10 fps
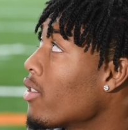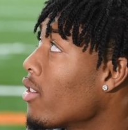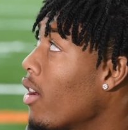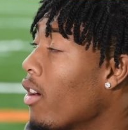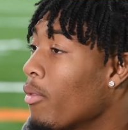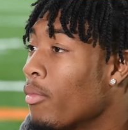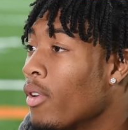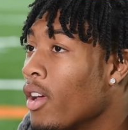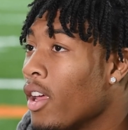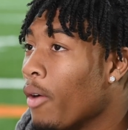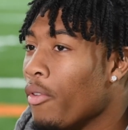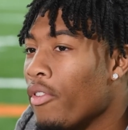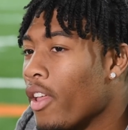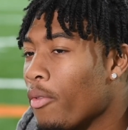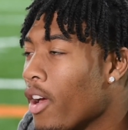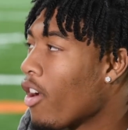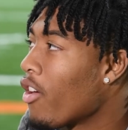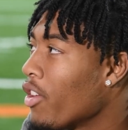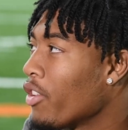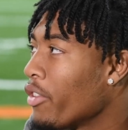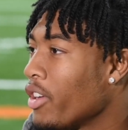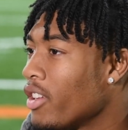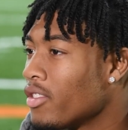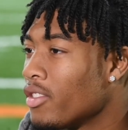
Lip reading: and we feel like we got all the ingredients.